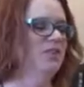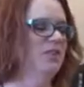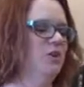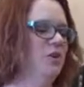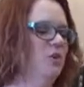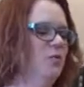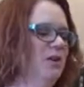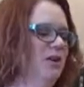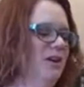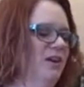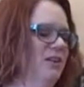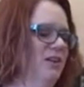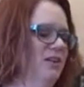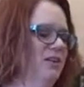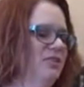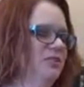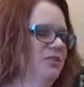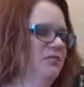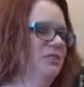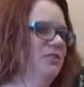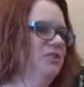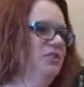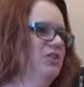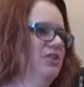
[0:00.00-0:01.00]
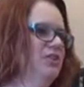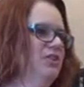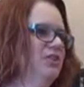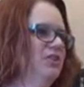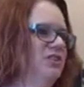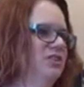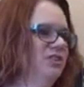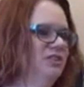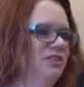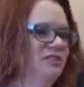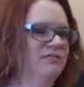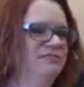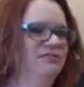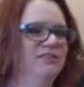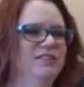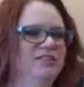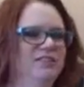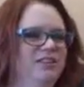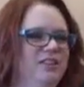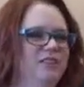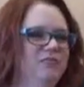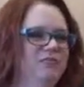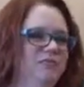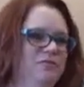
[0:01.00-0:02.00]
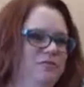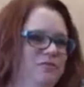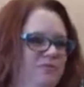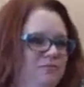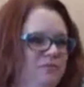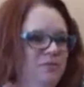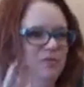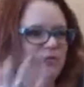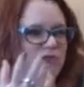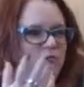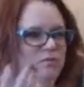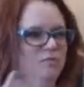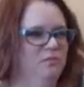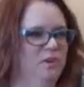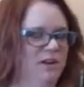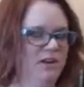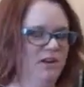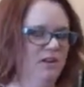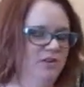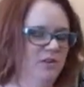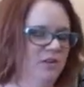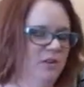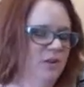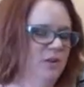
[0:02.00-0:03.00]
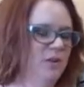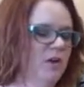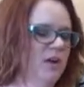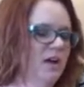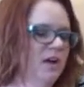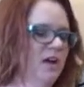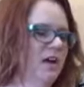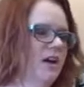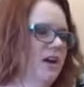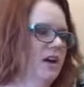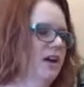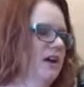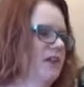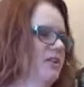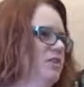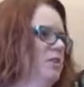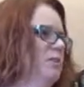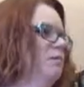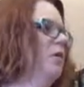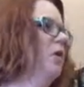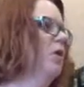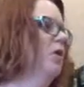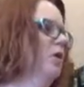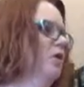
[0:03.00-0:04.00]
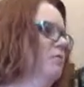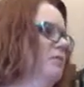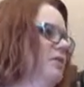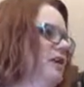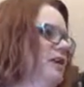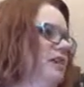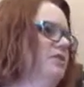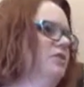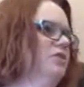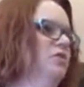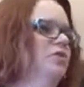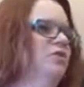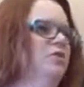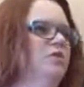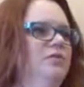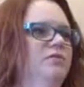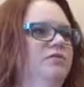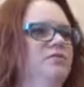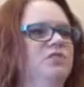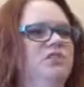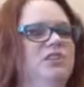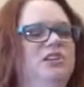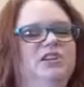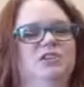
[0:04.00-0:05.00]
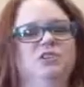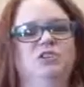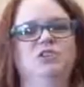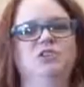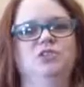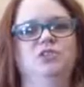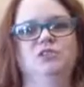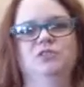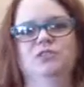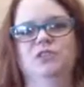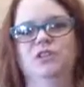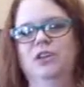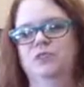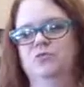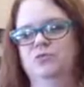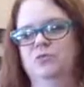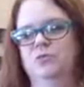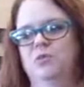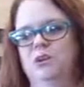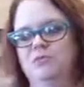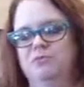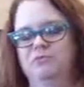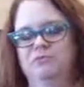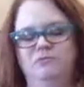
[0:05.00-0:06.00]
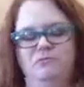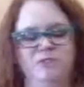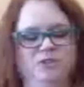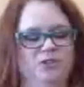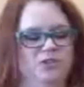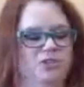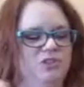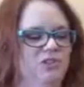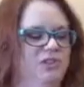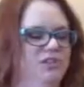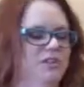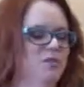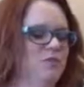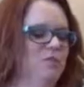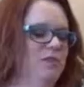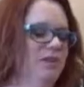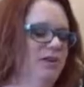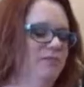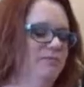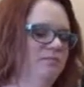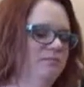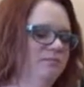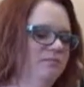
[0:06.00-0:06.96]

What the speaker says: an ode, which is, for those who may not know, it's a poem that you sort of sing to your loved one first thing in the morning.